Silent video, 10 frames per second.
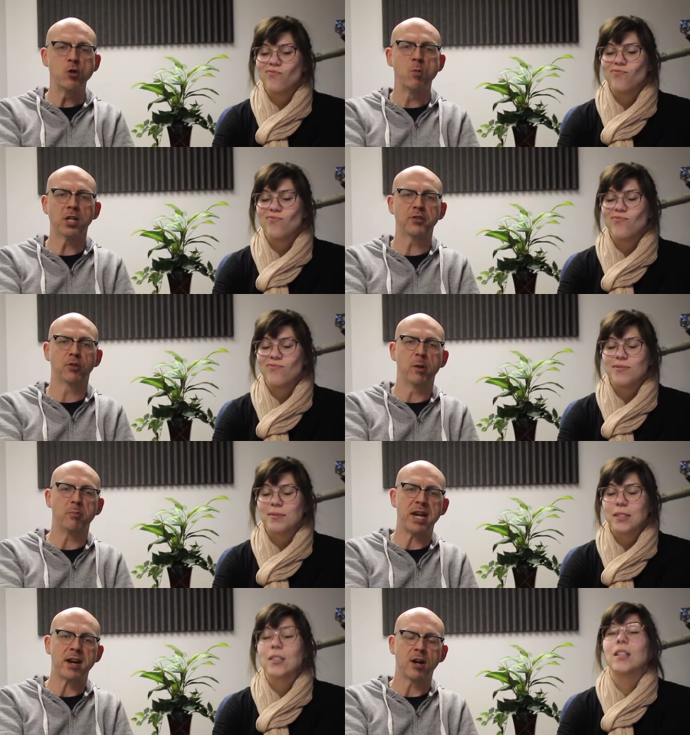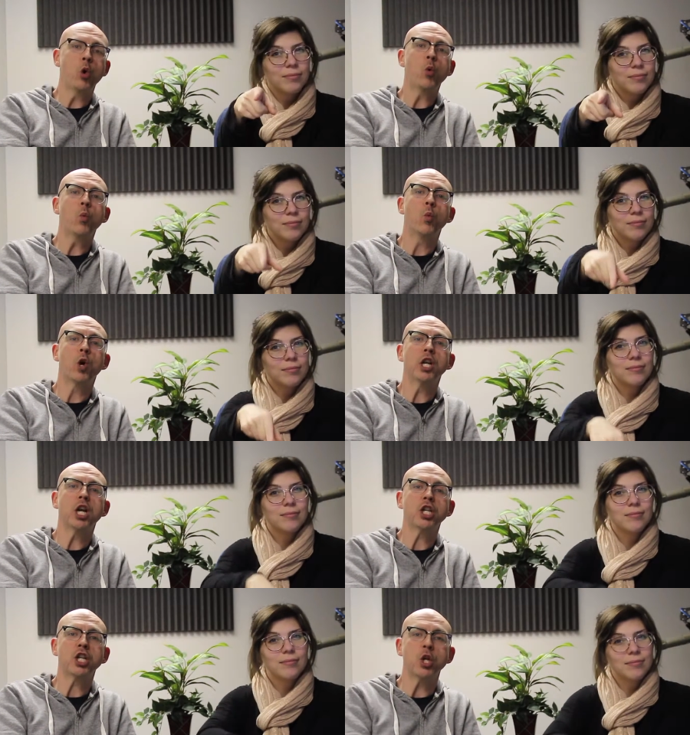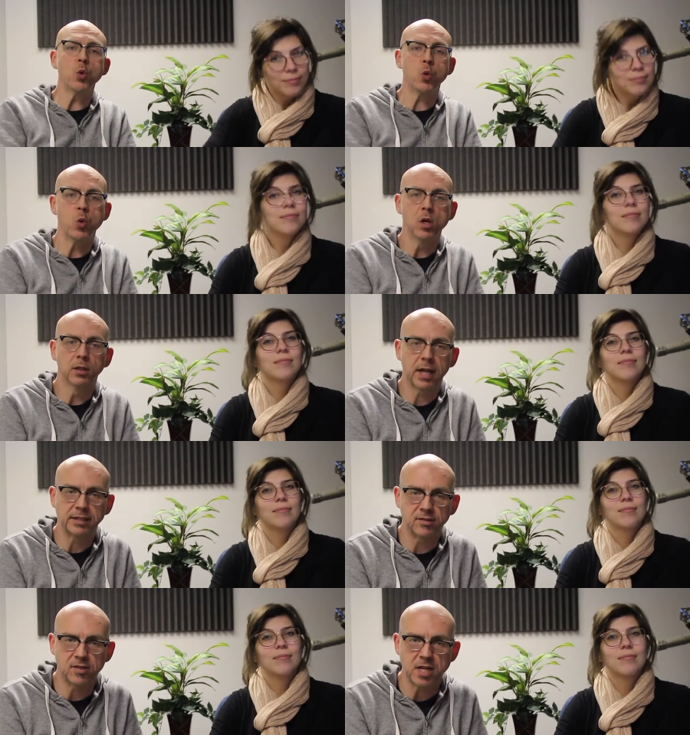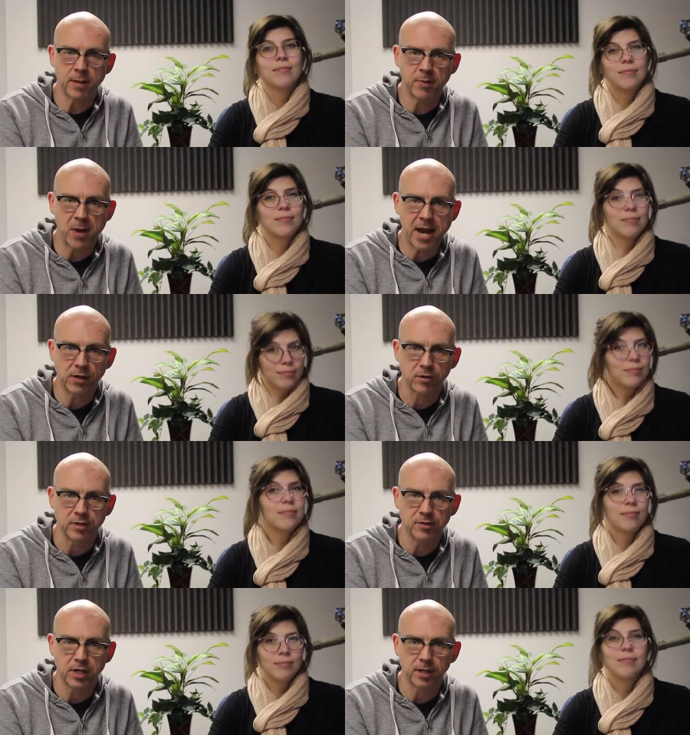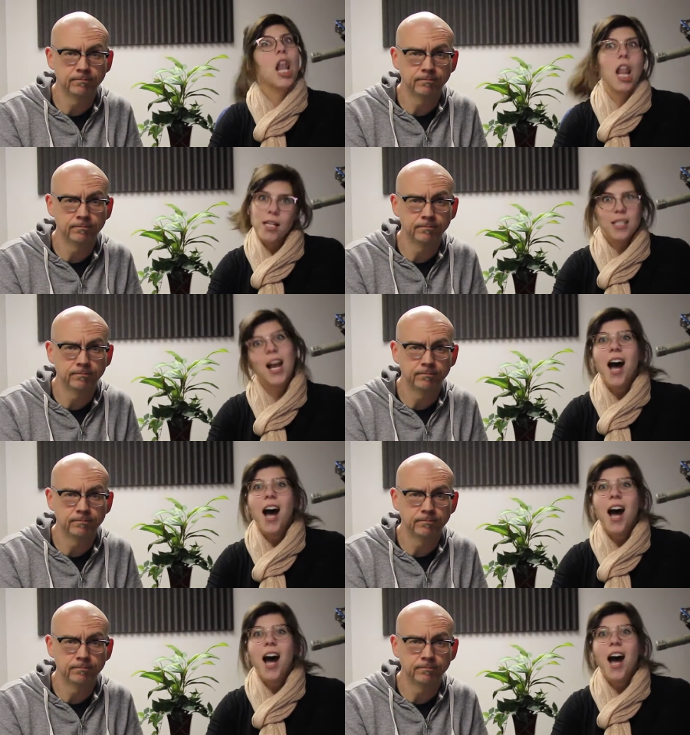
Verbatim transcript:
Speaker 1: too much for a beer. Who would you like to see come to Bangor this year? Let's